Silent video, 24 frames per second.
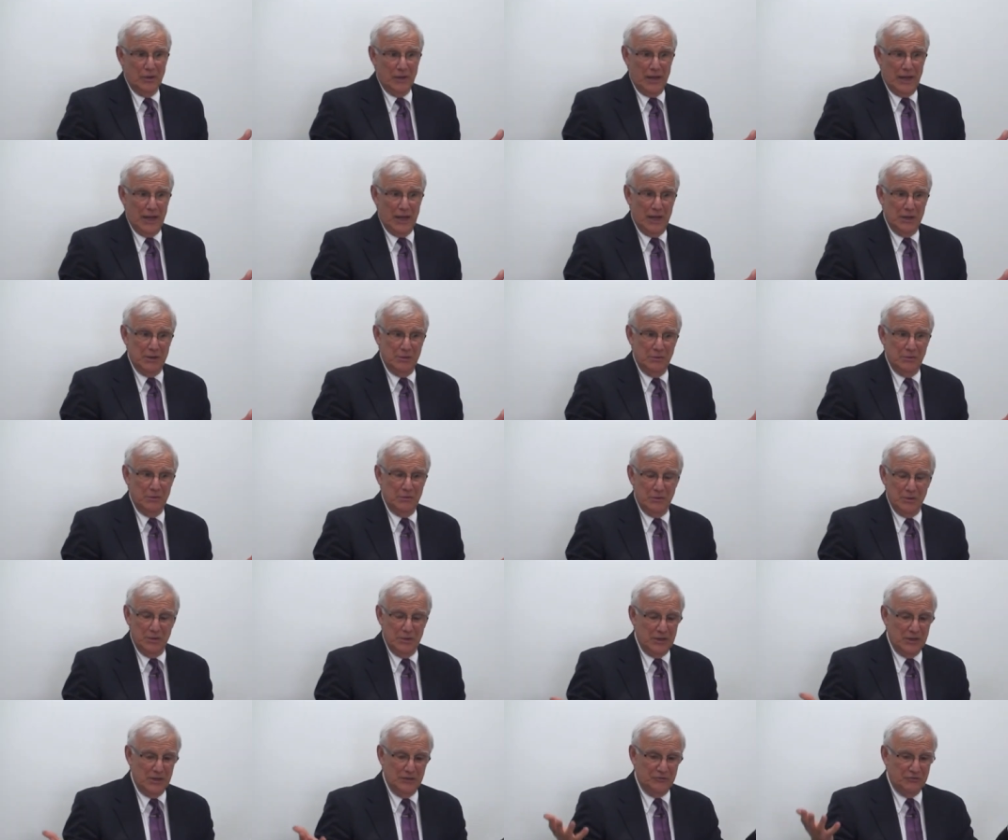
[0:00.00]

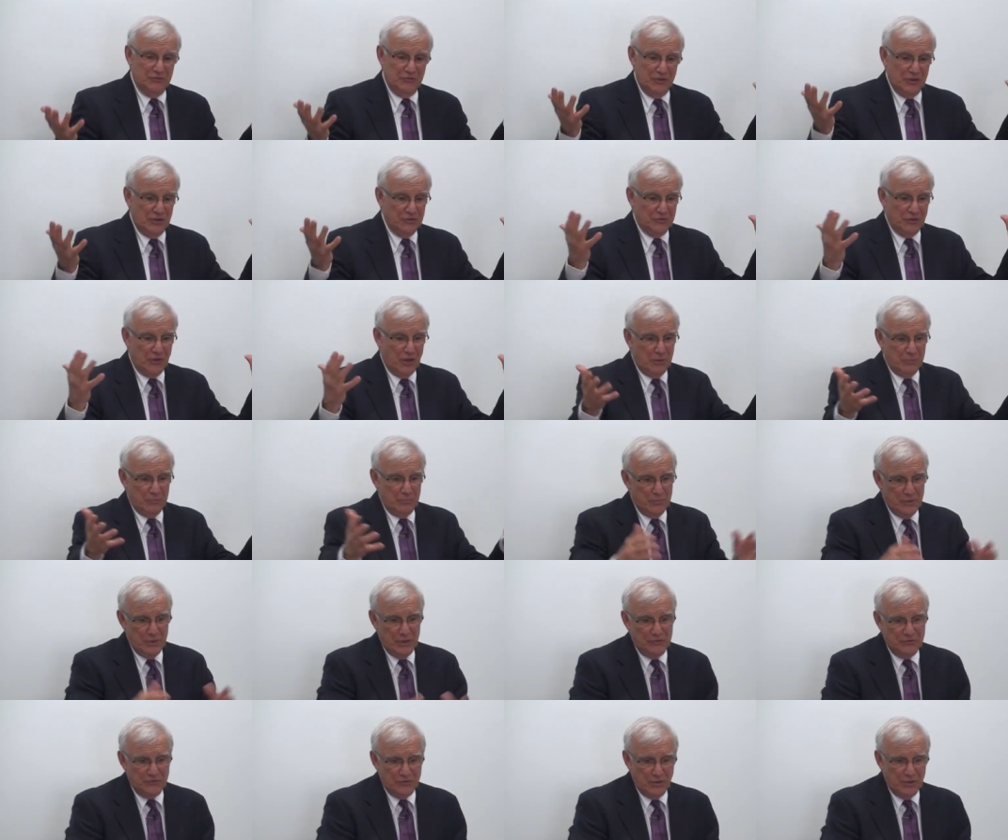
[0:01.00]
And it's, it's, a,
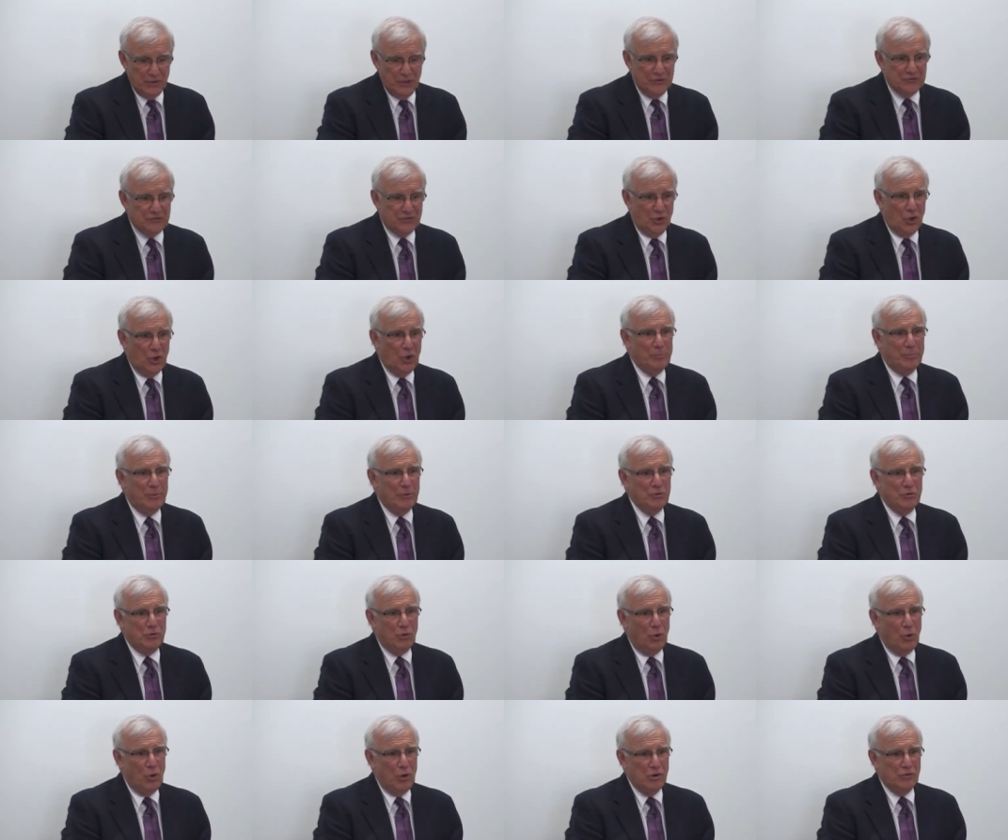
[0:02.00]
it's, a, it's an
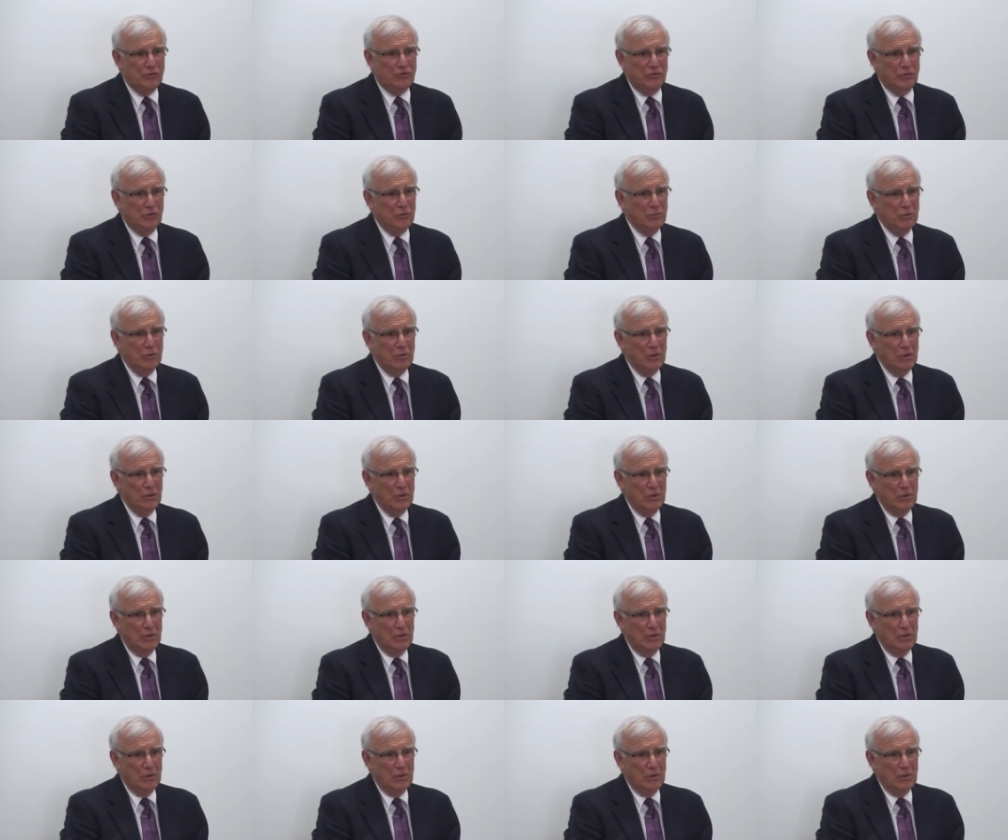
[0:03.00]
open door to,